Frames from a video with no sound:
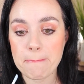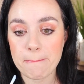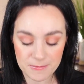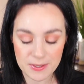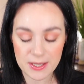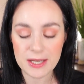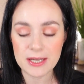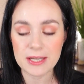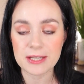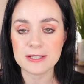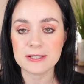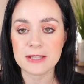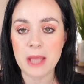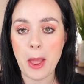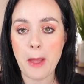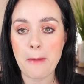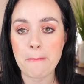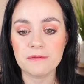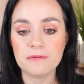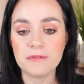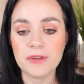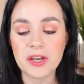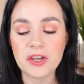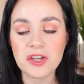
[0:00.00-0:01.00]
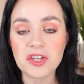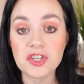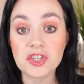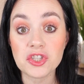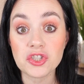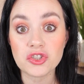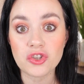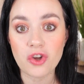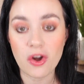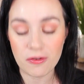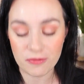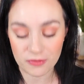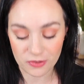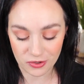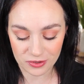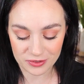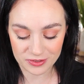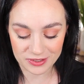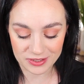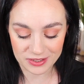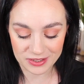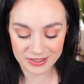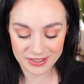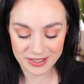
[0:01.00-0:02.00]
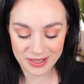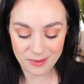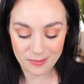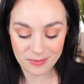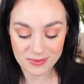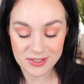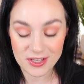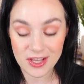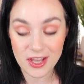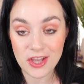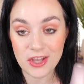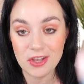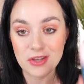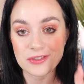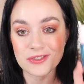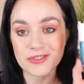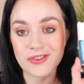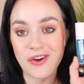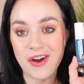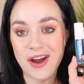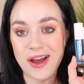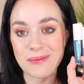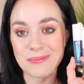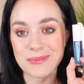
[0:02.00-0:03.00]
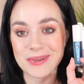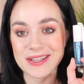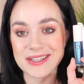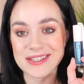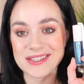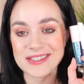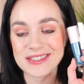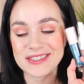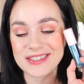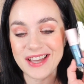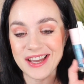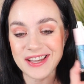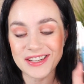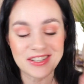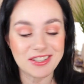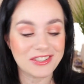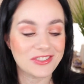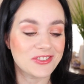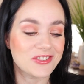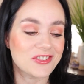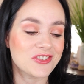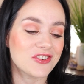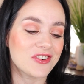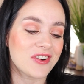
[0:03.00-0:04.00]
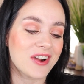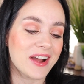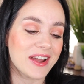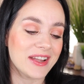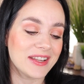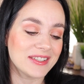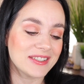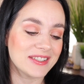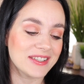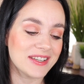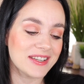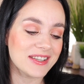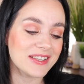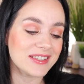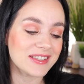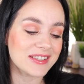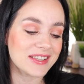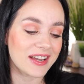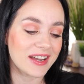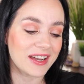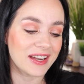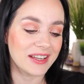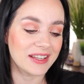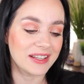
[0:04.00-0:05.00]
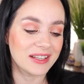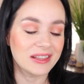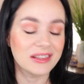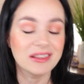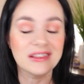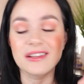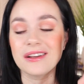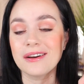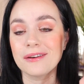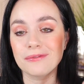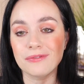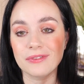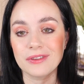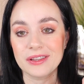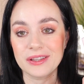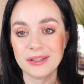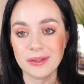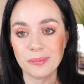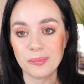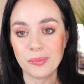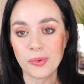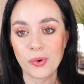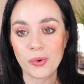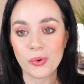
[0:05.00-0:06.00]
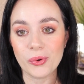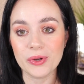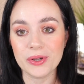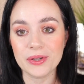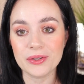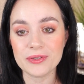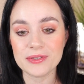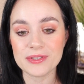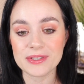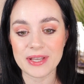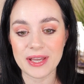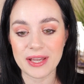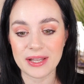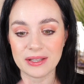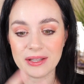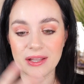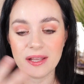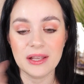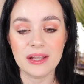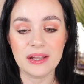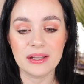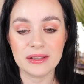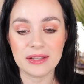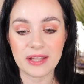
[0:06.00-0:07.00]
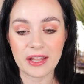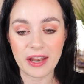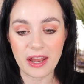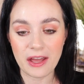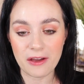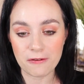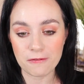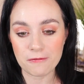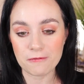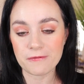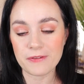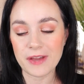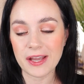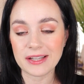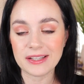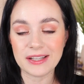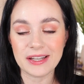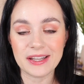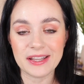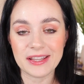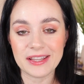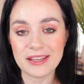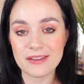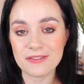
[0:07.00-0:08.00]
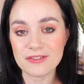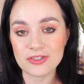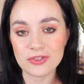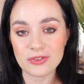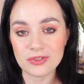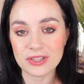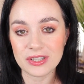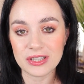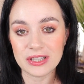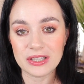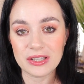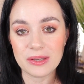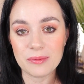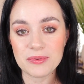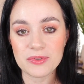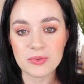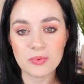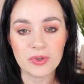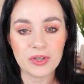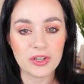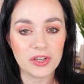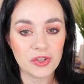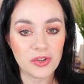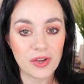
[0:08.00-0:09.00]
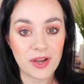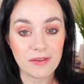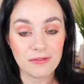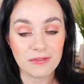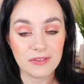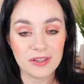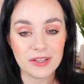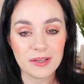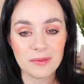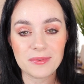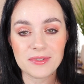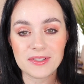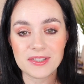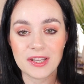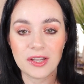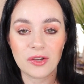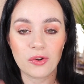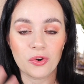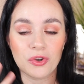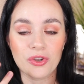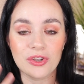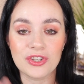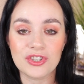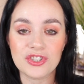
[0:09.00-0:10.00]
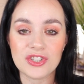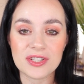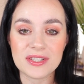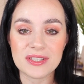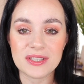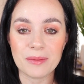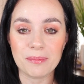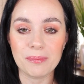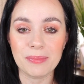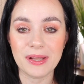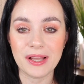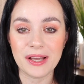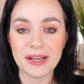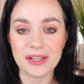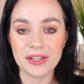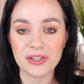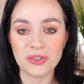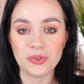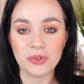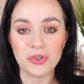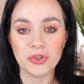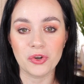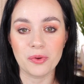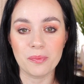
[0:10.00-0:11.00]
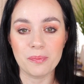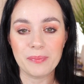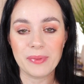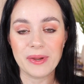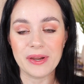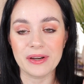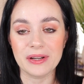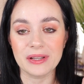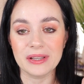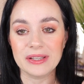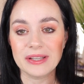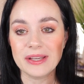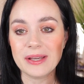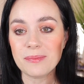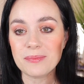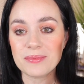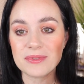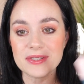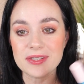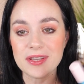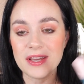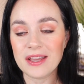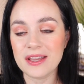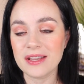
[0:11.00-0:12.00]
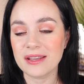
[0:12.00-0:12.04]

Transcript: It is very soft on the lips, so I'm excited to try this. I love lip oils and that effect that it gives to the lips, whether you have lipstick or you just apply it to your bare lips.